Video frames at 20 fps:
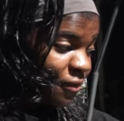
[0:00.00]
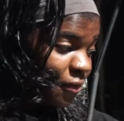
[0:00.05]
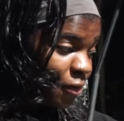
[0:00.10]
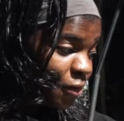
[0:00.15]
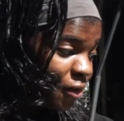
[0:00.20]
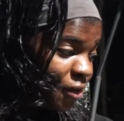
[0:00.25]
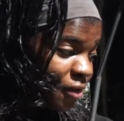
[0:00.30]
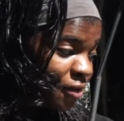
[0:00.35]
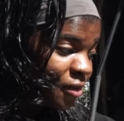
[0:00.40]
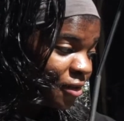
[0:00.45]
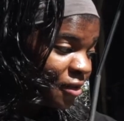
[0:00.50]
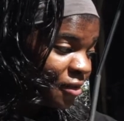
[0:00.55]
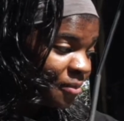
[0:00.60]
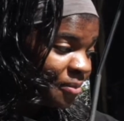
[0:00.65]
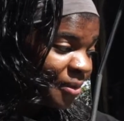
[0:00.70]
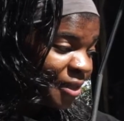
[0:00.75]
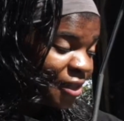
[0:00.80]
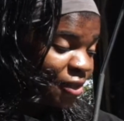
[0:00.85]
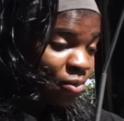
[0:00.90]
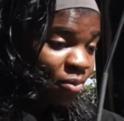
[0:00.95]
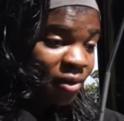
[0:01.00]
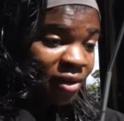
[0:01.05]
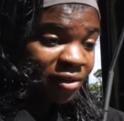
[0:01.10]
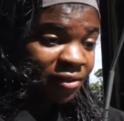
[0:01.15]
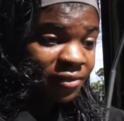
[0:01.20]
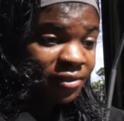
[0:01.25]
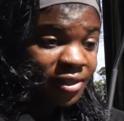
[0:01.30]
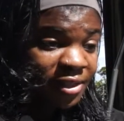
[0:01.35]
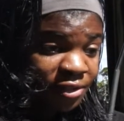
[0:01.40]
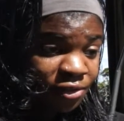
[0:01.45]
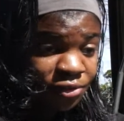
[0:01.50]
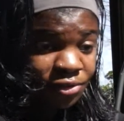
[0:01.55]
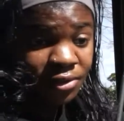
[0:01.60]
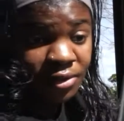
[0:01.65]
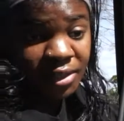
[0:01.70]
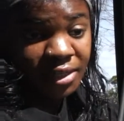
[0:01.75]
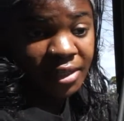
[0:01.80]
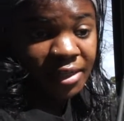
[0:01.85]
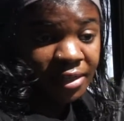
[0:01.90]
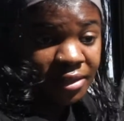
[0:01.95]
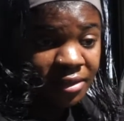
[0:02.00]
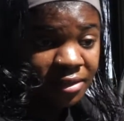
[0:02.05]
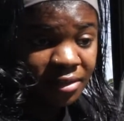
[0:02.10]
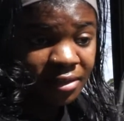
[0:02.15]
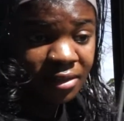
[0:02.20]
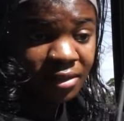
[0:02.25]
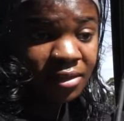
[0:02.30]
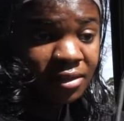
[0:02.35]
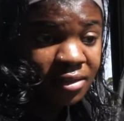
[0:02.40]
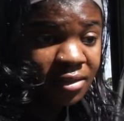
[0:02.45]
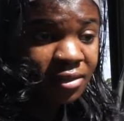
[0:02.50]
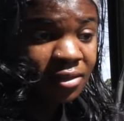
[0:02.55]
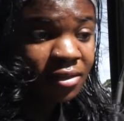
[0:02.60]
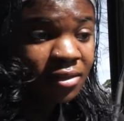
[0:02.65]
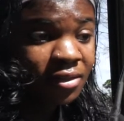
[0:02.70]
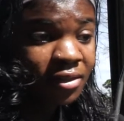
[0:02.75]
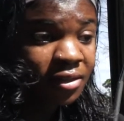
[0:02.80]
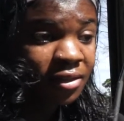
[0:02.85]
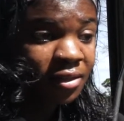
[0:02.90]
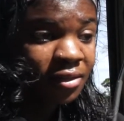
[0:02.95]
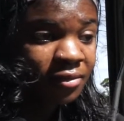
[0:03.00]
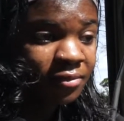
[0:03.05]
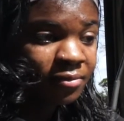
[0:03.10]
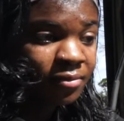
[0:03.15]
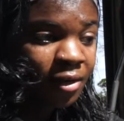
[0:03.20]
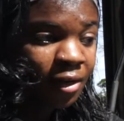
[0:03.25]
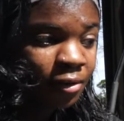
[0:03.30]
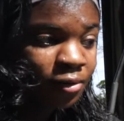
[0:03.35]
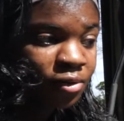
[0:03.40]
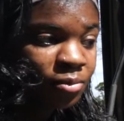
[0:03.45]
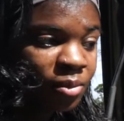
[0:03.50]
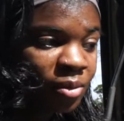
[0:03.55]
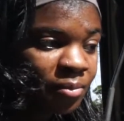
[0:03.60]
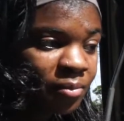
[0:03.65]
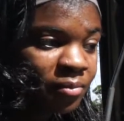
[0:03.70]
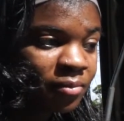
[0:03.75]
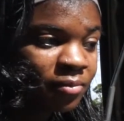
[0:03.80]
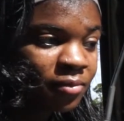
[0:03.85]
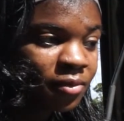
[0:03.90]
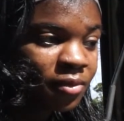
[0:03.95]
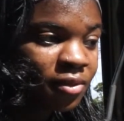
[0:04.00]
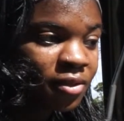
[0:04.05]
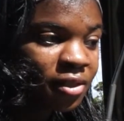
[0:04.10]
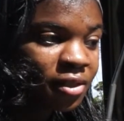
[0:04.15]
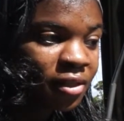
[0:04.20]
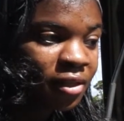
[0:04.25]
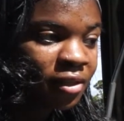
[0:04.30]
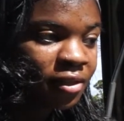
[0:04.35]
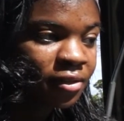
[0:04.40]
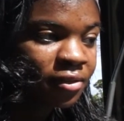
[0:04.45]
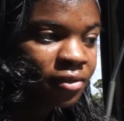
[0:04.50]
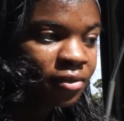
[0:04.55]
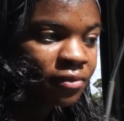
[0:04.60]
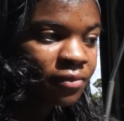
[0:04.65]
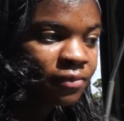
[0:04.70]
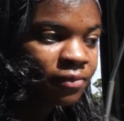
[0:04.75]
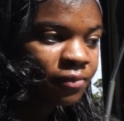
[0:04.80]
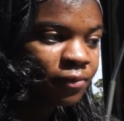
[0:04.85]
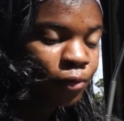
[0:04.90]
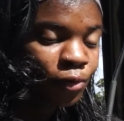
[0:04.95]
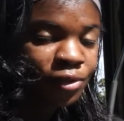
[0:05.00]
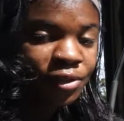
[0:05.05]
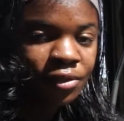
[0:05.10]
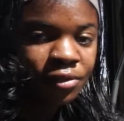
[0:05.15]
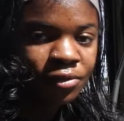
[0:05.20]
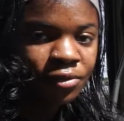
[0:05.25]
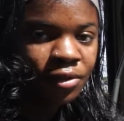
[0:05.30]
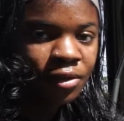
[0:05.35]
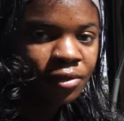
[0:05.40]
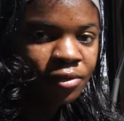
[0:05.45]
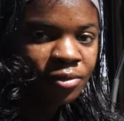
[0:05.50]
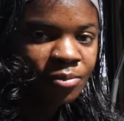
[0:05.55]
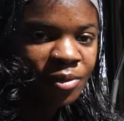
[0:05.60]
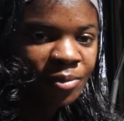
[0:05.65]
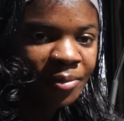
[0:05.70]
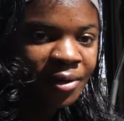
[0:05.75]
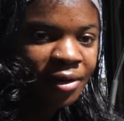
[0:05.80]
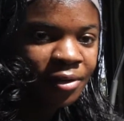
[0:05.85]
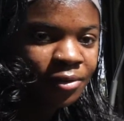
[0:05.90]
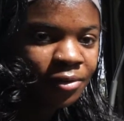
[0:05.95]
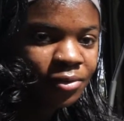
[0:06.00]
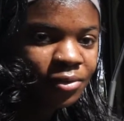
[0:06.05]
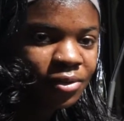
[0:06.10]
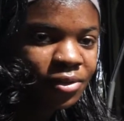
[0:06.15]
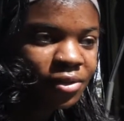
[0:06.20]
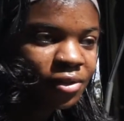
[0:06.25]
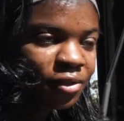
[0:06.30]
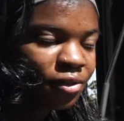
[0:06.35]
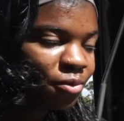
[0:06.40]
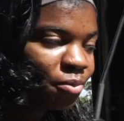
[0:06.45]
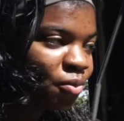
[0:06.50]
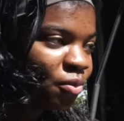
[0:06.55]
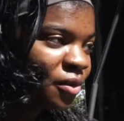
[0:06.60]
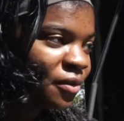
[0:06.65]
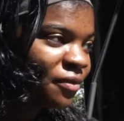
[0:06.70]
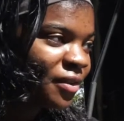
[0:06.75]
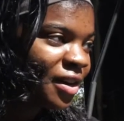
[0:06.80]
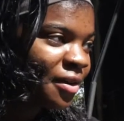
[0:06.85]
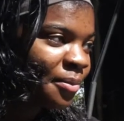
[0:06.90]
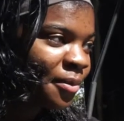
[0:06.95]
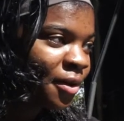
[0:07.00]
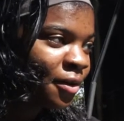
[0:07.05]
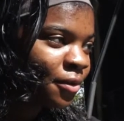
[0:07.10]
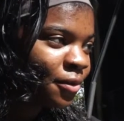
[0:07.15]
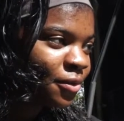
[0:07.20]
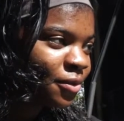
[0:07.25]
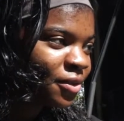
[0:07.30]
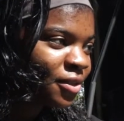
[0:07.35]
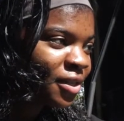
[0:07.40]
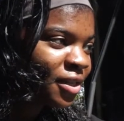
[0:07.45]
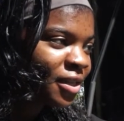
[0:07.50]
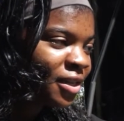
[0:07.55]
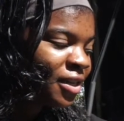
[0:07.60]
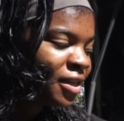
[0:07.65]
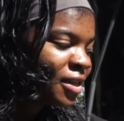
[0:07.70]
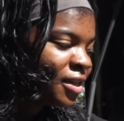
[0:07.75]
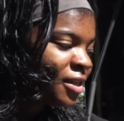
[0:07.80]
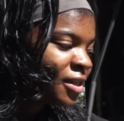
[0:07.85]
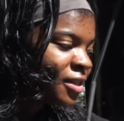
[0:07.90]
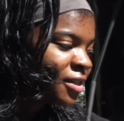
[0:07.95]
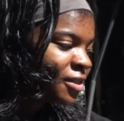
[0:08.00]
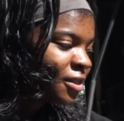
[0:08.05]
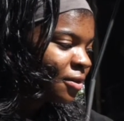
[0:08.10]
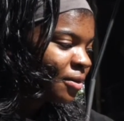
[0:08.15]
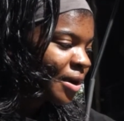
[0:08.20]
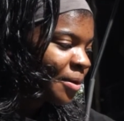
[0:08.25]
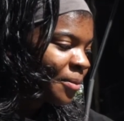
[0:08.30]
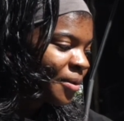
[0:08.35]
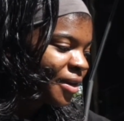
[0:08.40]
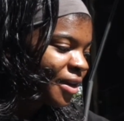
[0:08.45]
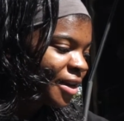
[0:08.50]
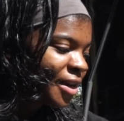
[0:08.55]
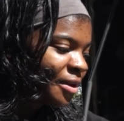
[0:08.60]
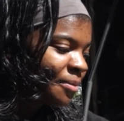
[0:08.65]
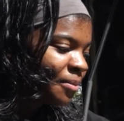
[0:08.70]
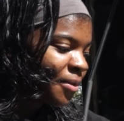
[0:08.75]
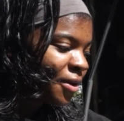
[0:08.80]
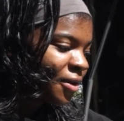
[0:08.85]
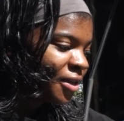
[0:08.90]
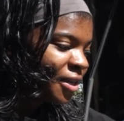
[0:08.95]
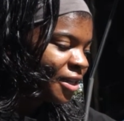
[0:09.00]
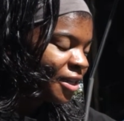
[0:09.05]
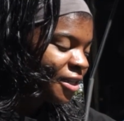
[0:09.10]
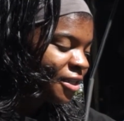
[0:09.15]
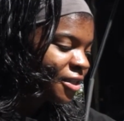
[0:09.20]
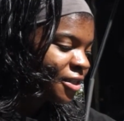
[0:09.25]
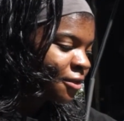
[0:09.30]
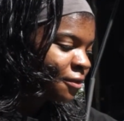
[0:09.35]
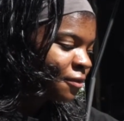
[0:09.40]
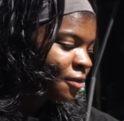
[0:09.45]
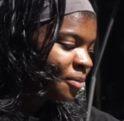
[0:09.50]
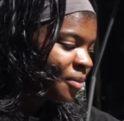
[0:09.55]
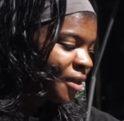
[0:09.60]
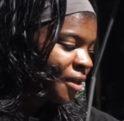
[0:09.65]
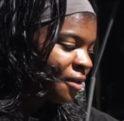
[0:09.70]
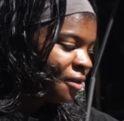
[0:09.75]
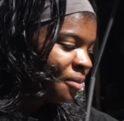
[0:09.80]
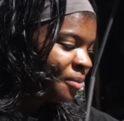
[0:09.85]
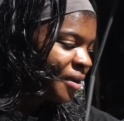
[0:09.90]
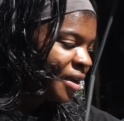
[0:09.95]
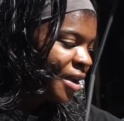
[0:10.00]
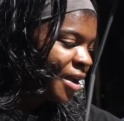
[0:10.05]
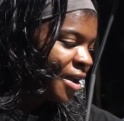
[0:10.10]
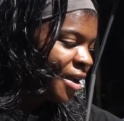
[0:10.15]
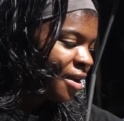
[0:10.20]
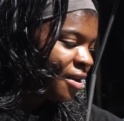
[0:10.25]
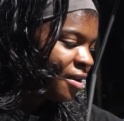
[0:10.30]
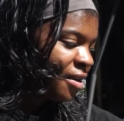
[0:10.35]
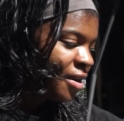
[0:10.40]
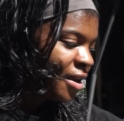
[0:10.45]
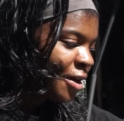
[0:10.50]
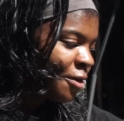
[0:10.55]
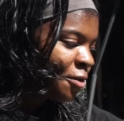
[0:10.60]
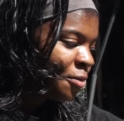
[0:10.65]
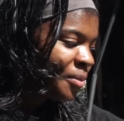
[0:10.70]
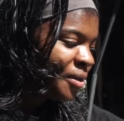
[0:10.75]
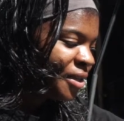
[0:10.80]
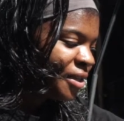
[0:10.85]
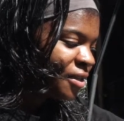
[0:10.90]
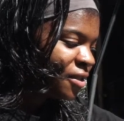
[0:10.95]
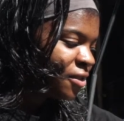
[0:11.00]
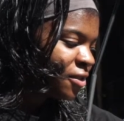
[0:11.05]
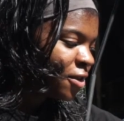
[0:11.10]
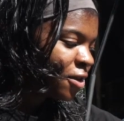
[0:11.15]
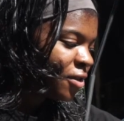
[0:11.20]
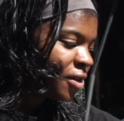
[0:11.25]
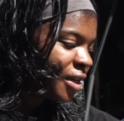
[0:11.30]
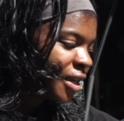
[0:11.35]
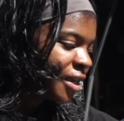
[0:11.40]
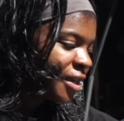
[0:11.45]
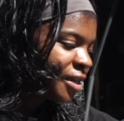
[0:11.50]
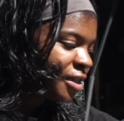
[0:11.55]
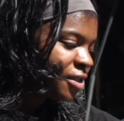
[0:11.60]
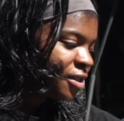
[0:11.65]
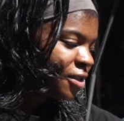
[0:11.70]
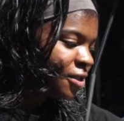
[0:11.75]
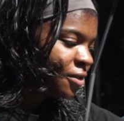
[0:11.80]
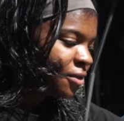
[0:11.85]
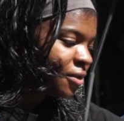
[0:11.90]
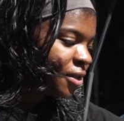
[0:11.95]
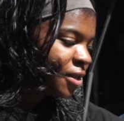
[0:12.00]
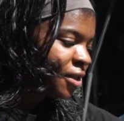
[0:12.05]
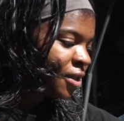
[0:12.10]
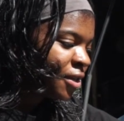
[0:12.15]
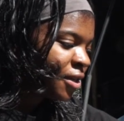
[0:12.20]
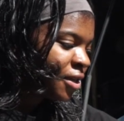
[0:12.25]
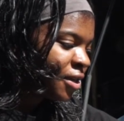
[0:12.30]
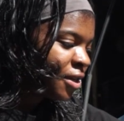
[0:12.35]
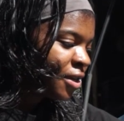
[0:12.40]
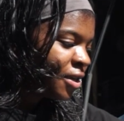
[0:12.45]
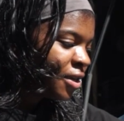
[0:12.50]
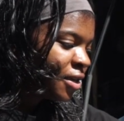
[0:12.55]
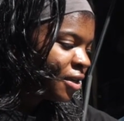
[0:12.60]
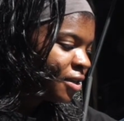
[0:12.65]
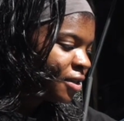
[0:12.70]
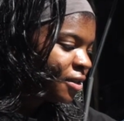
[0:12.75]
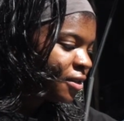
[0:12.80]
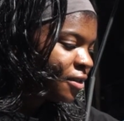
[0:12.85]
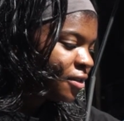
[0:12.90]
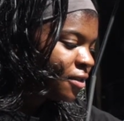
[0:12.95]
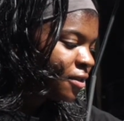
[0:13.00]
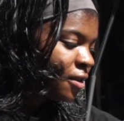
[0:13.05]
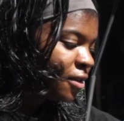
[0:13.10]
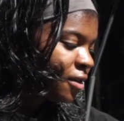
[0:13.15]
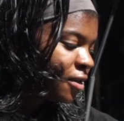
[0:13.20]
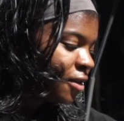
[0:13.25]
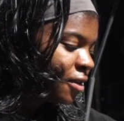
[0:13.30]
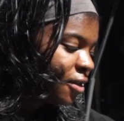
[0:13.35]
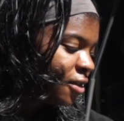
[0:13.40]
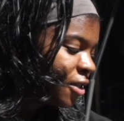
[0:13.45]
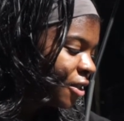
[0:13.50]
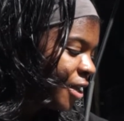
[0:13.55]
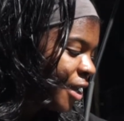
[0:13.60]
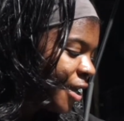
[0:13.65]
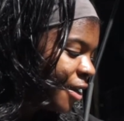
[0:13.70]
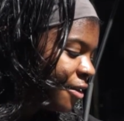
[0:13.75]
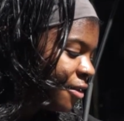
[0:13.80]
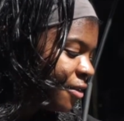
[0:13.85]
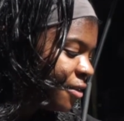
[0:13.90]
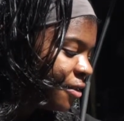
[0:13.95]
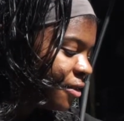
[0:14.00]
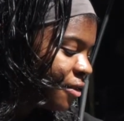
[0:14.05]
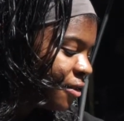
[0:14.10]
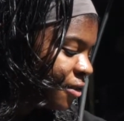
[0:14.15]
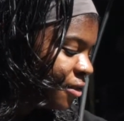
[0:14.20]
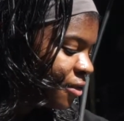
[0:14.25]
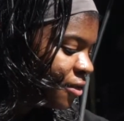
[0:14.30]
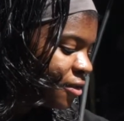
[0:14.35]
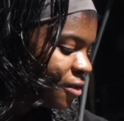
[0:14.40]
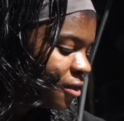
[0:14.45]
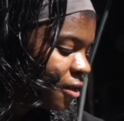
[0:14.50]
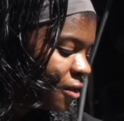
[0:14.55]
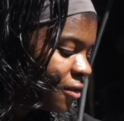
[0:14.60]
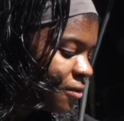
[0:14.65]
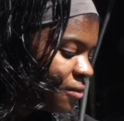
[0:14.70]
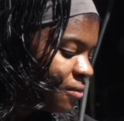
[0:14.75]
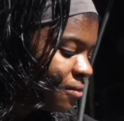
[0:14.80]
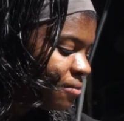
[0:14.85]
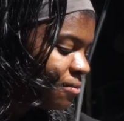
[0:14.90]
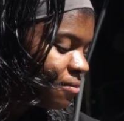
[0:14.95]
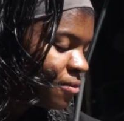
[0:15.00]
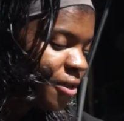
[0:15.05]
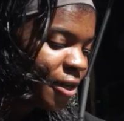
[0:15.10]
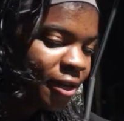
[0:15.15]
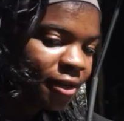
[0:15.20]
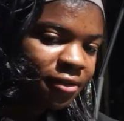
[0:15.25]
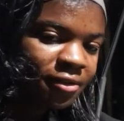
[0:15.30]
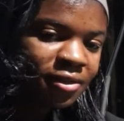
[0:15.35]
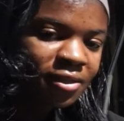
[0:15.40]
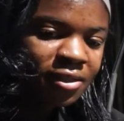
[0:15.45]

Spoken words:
for the V12 Sentra and the Altima, the 4-cylinder Altima models, the 2.5 models. So I went ahead and bought a heat shield from them, and I will be installing that heat shield today. So yeah,